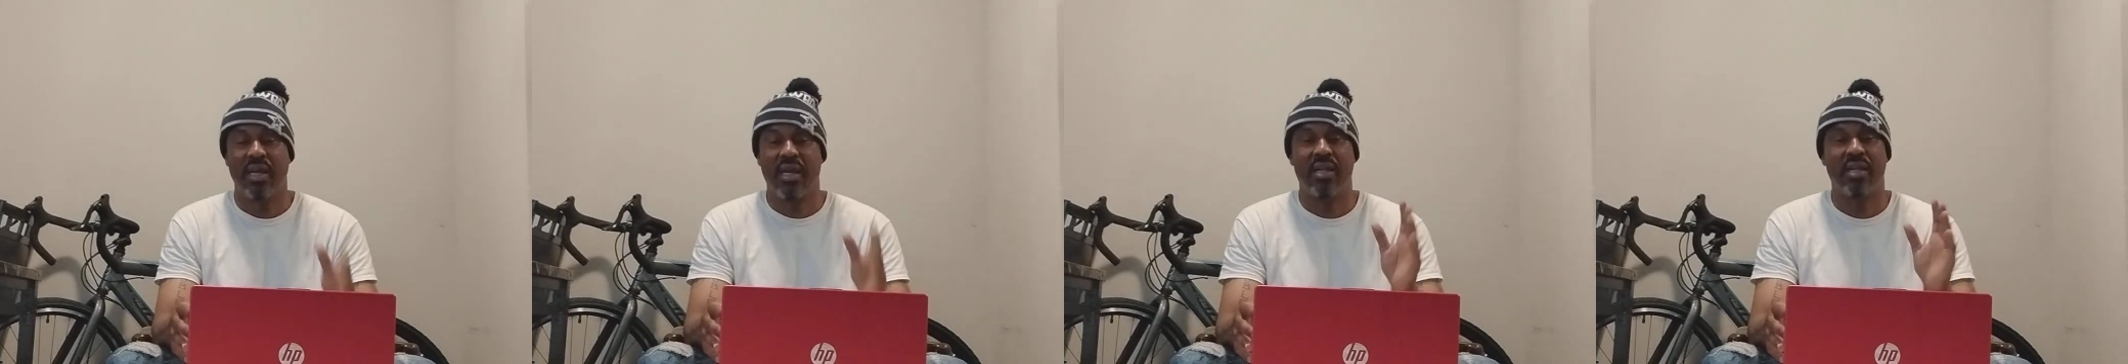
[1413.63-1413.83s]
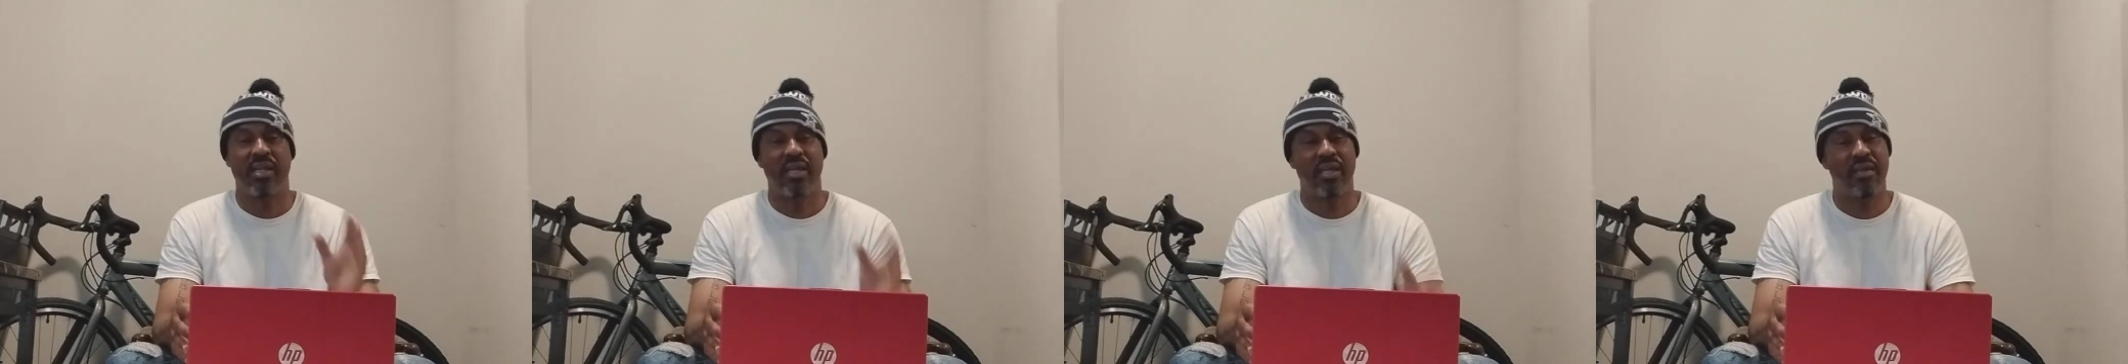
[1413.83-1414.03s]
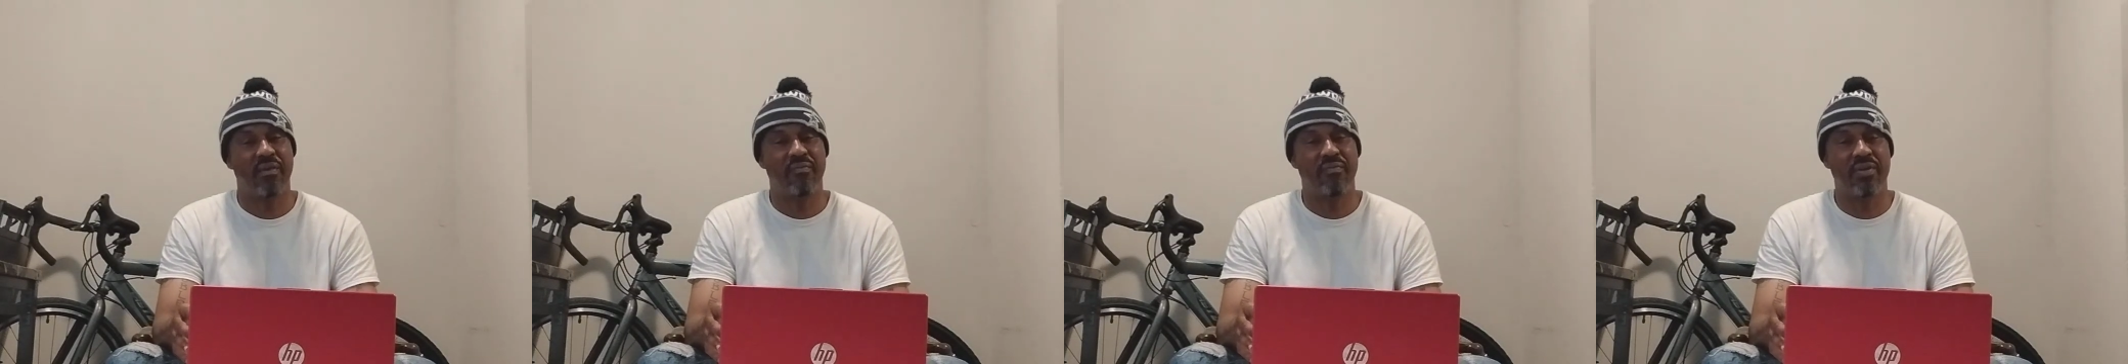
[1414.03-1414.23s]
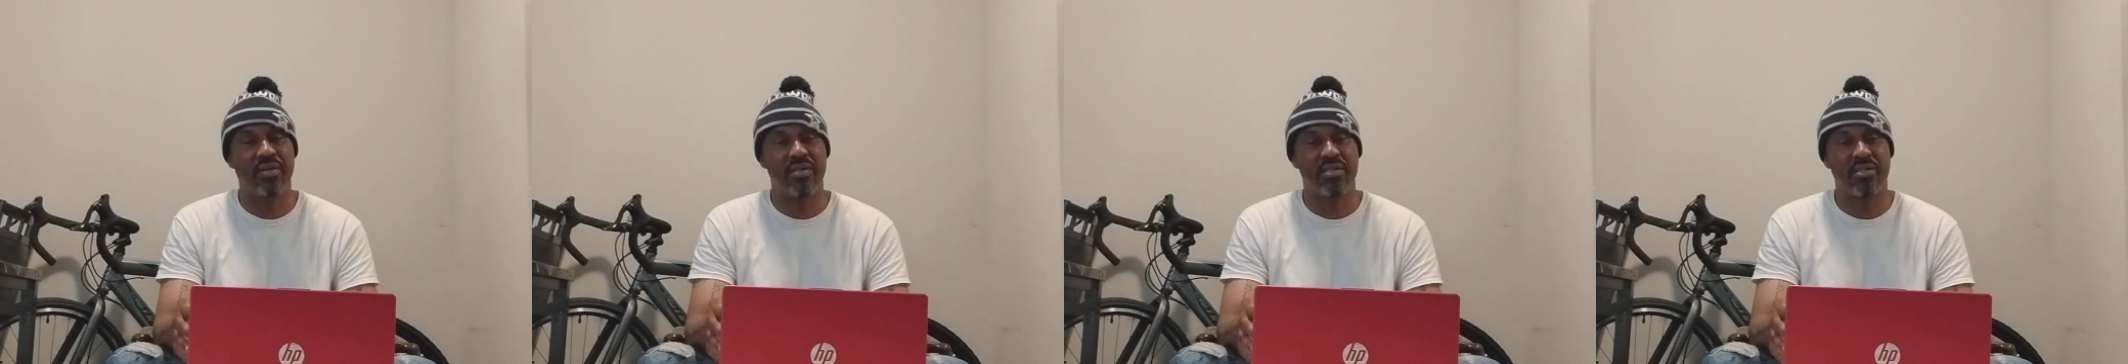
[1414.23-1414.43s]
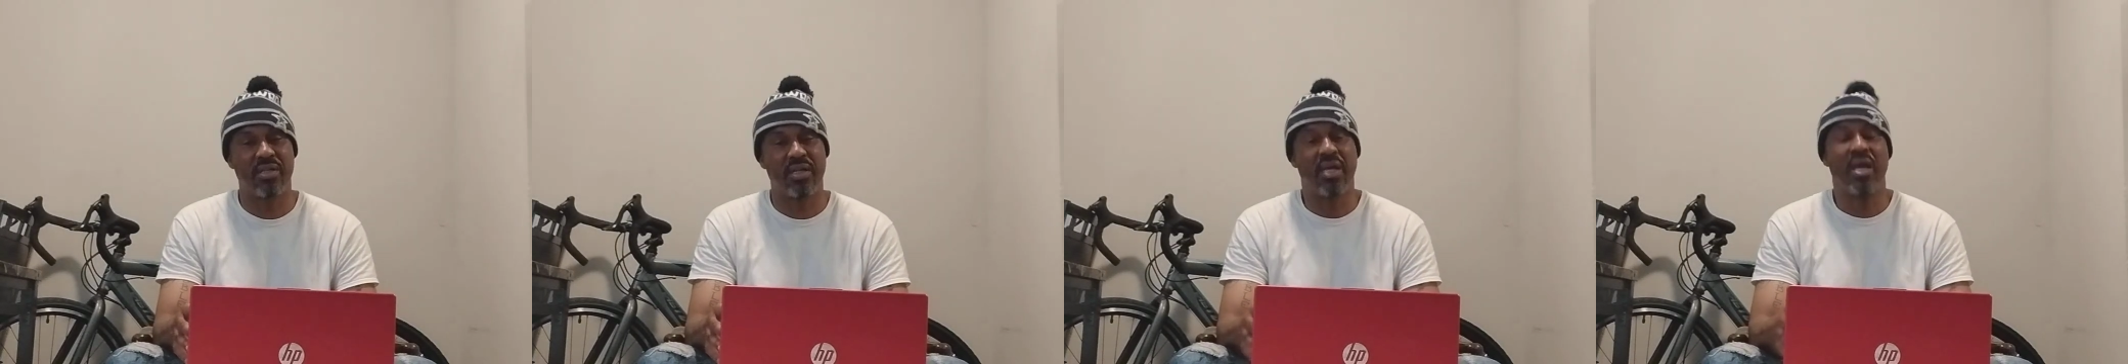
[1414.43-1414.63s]
and
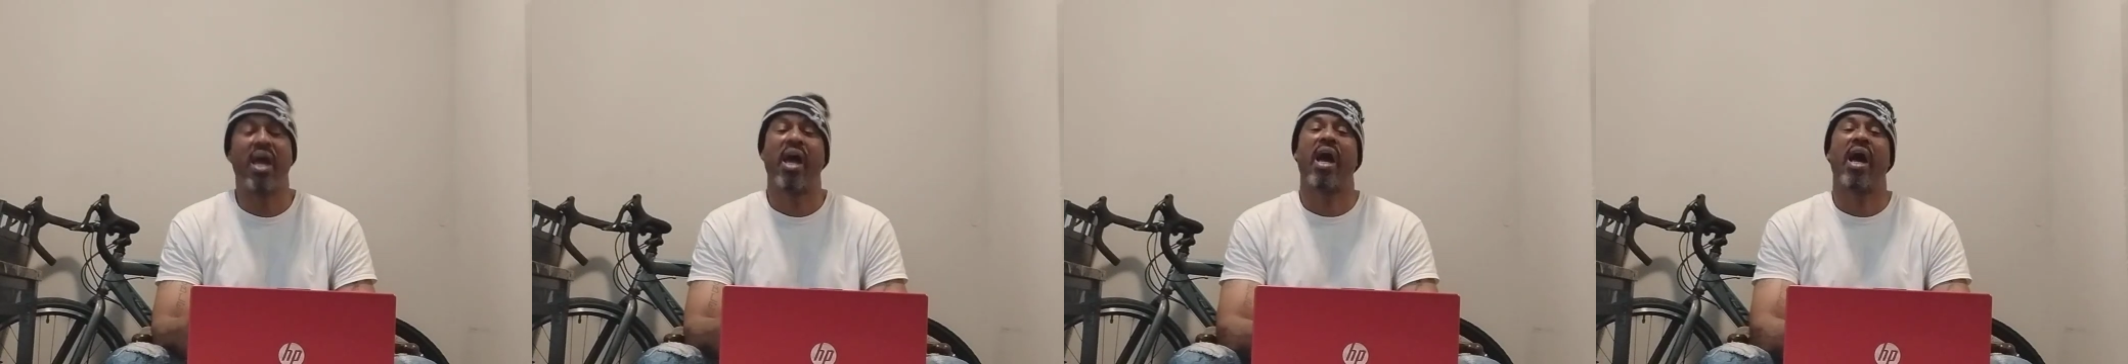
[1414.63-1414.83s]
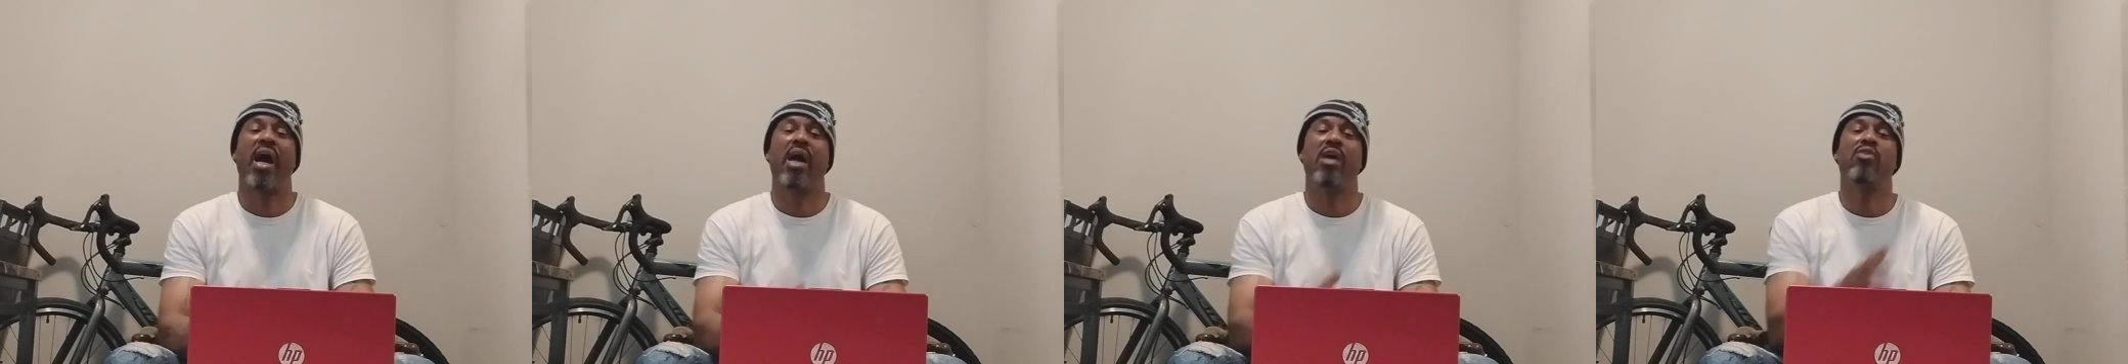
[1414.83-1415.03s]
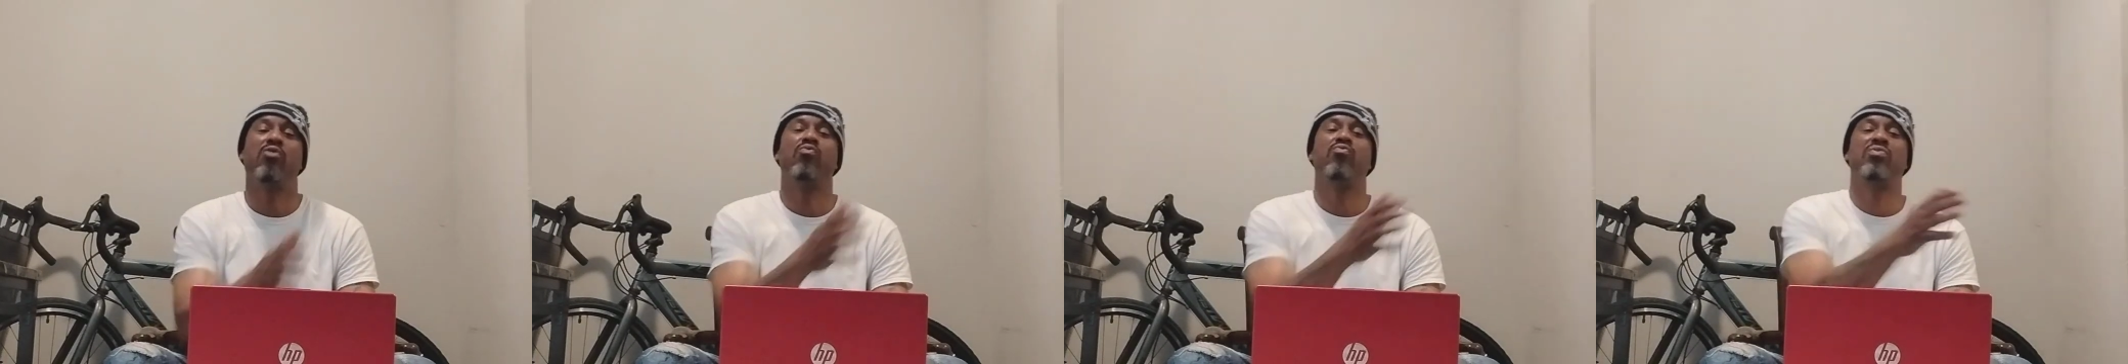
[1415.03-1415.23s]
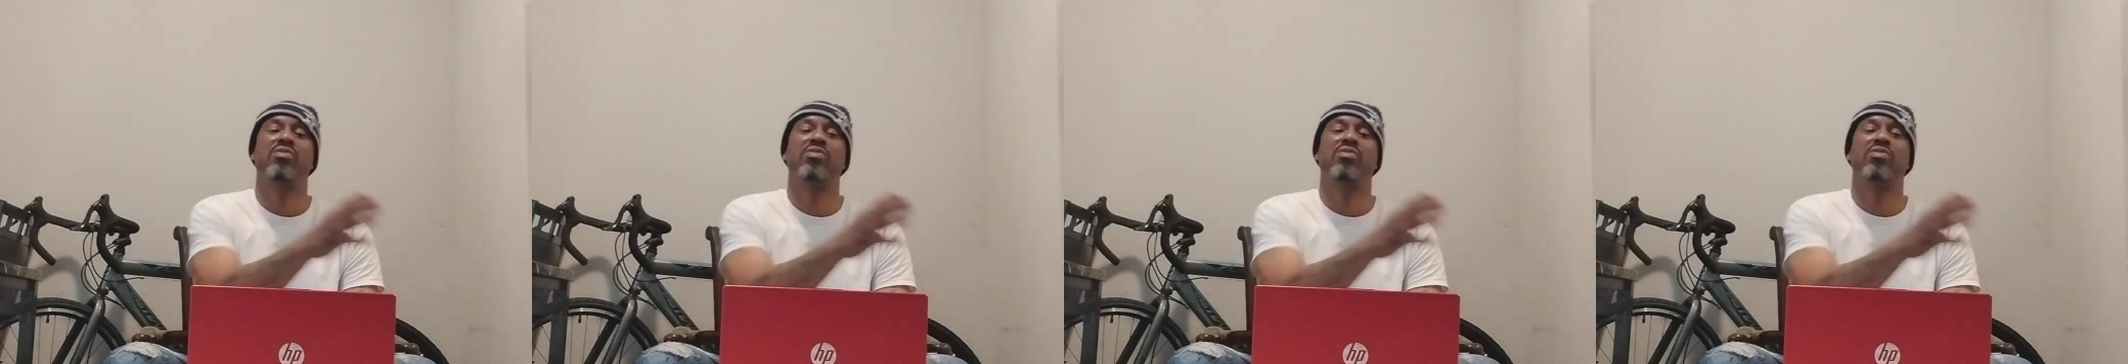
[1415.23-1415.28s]
envious how you